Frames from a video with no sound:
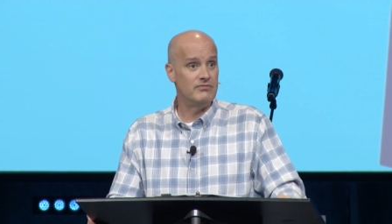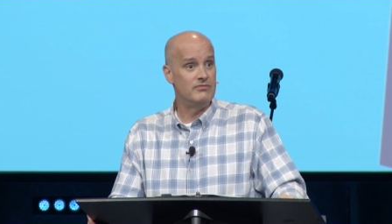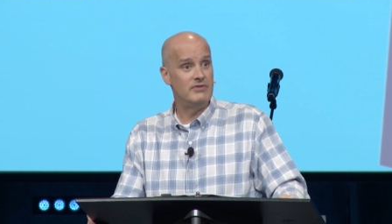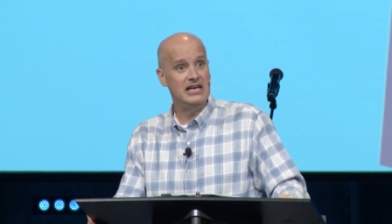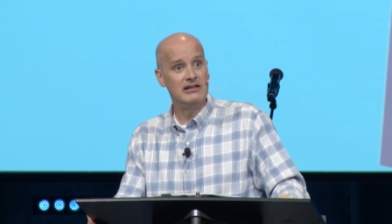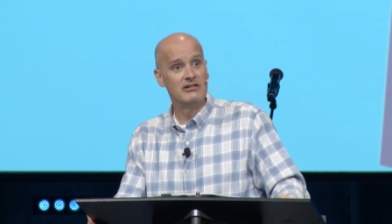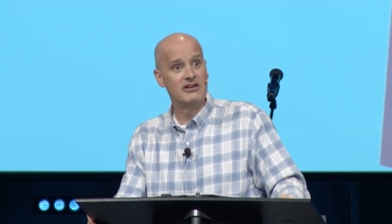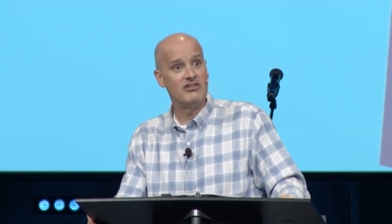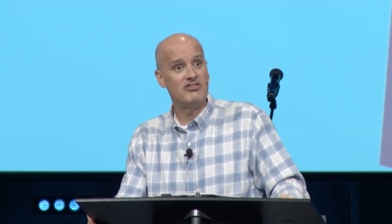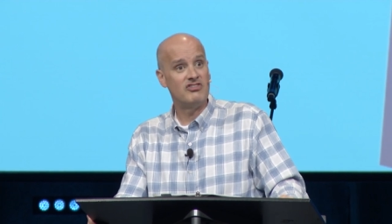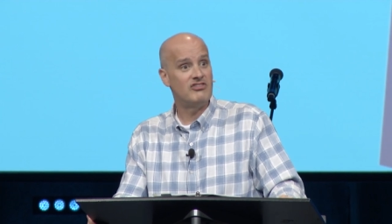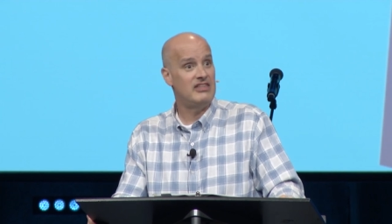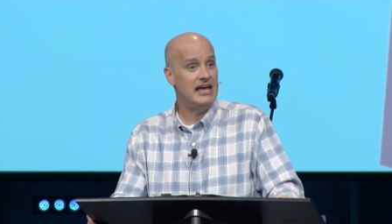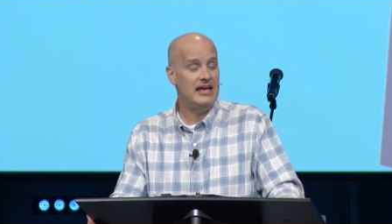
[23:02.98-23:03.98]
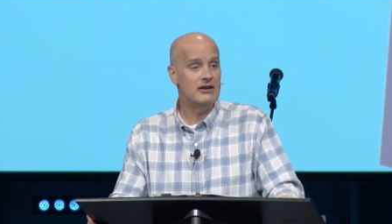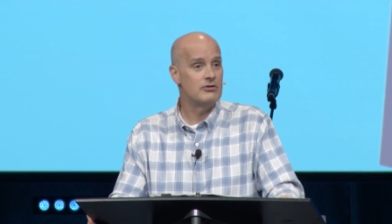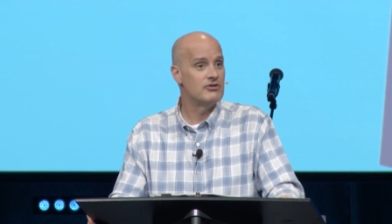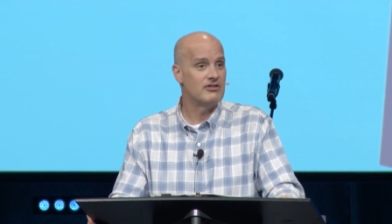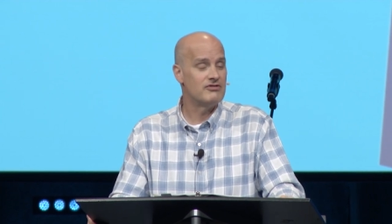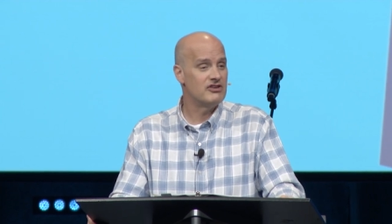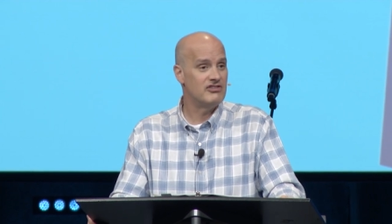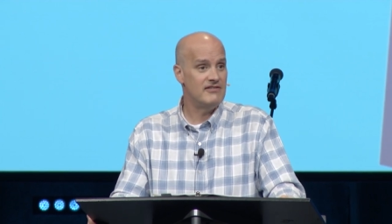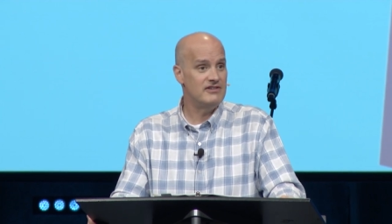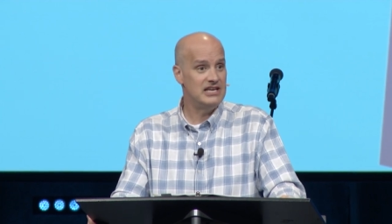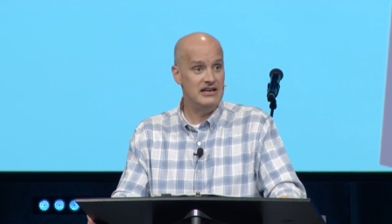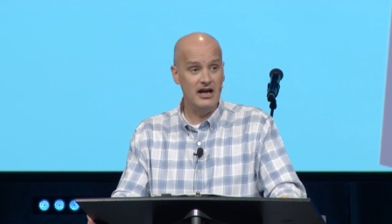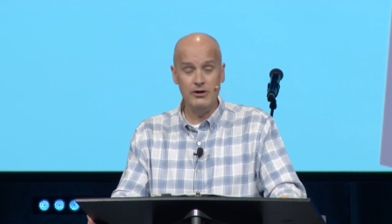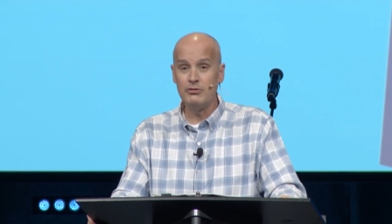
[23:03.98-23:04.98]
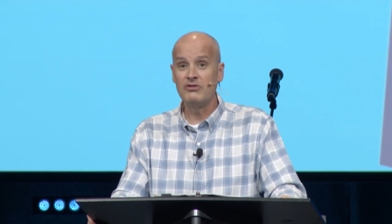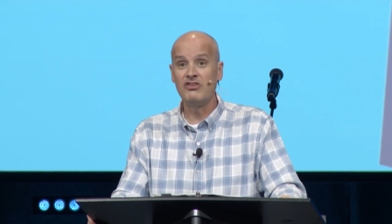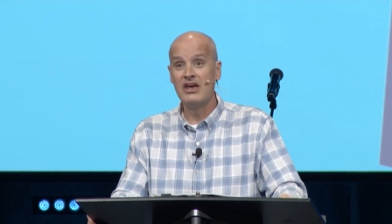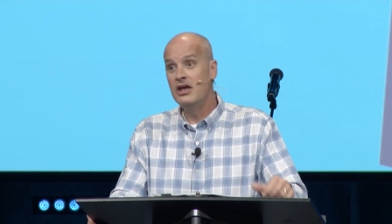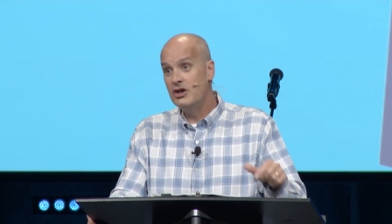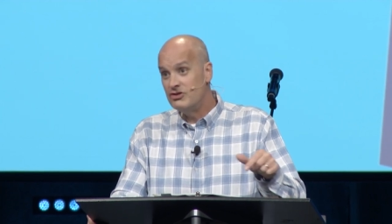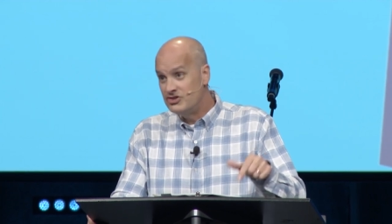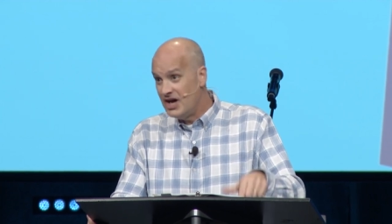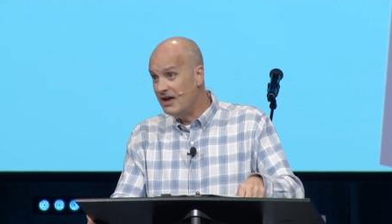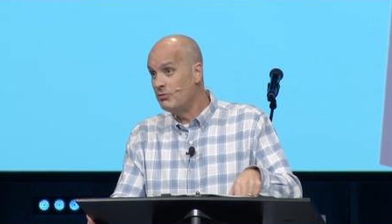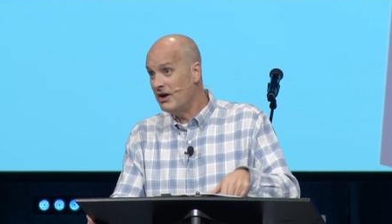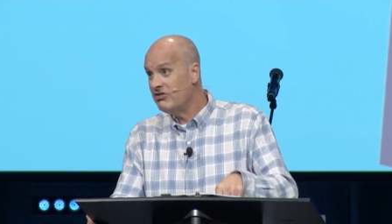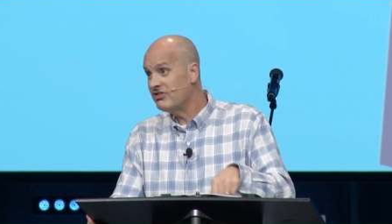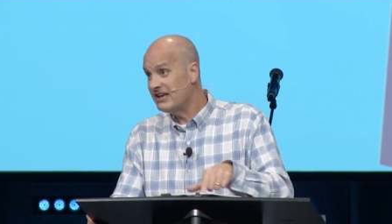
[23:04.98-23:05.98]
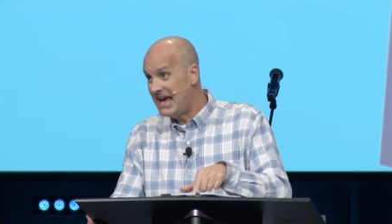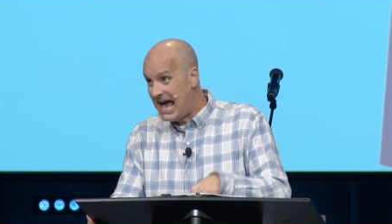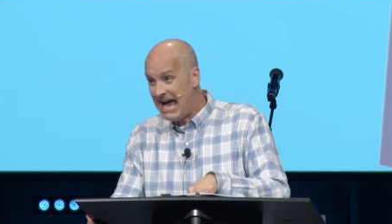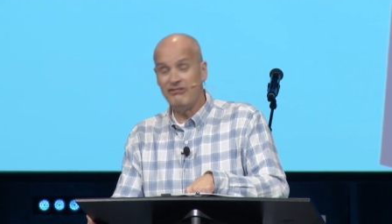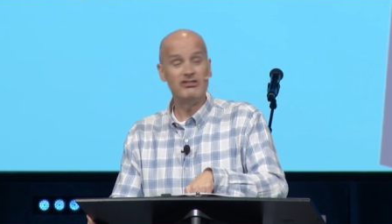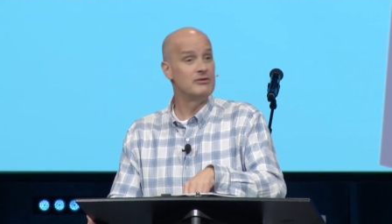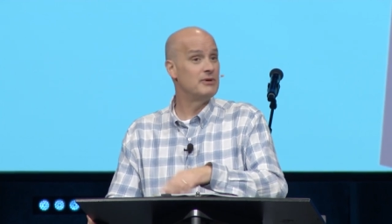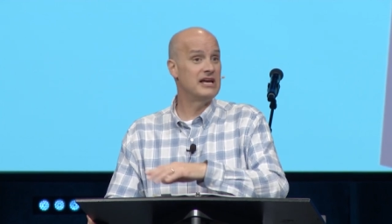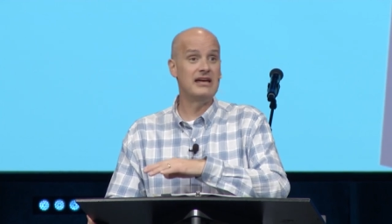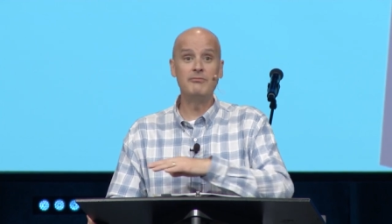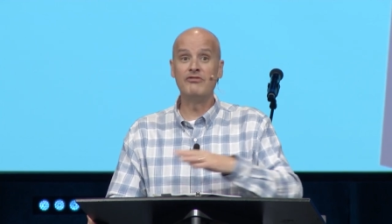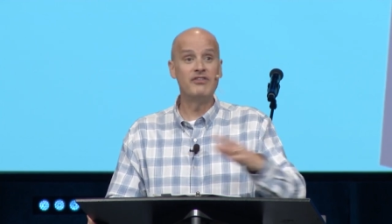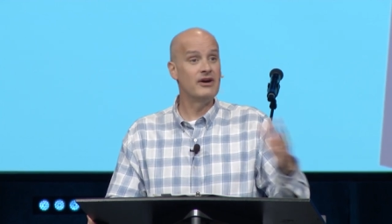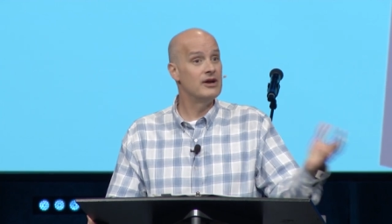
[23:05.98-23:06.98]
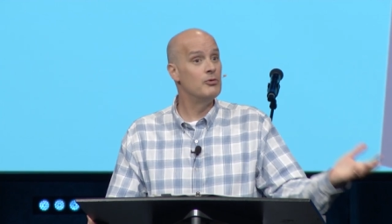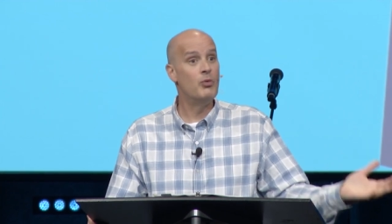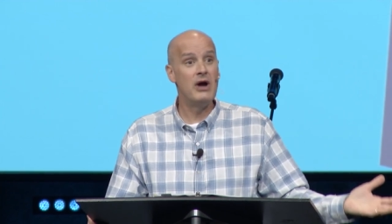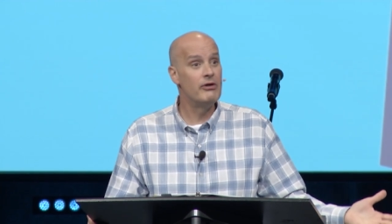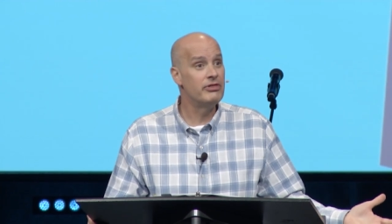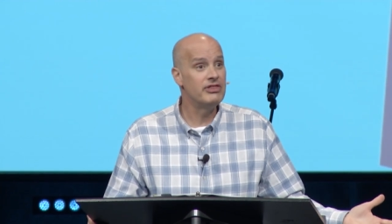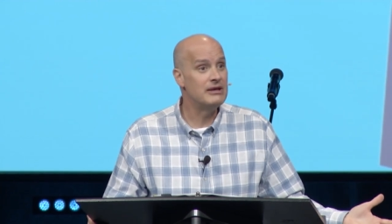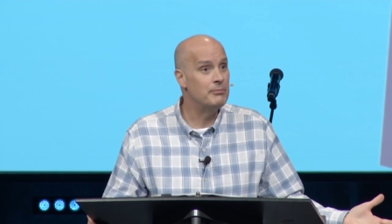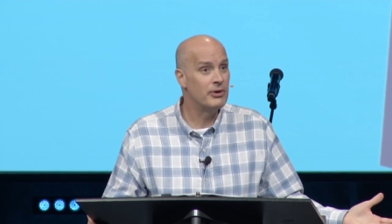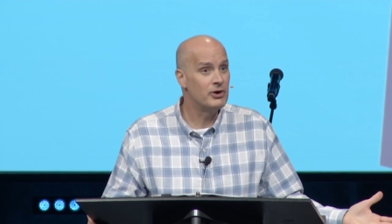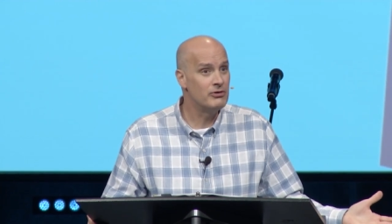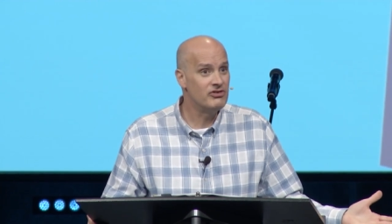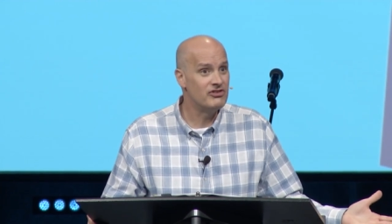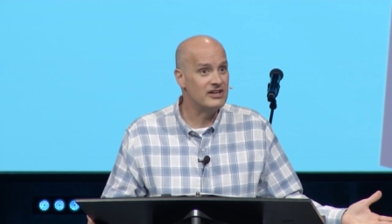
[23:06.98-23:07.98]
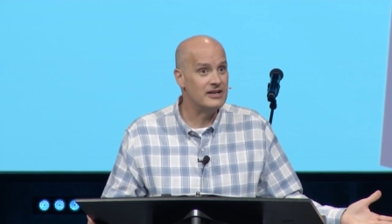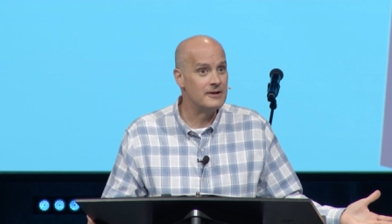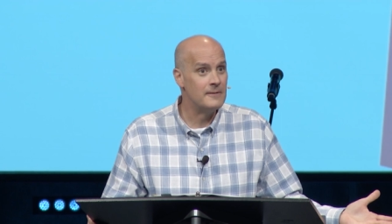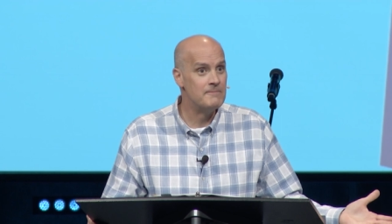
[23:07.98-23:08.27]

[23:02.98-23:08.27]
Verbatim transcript: English standards of the seventeen hundreds, John Wesley actually became a very wealthy person,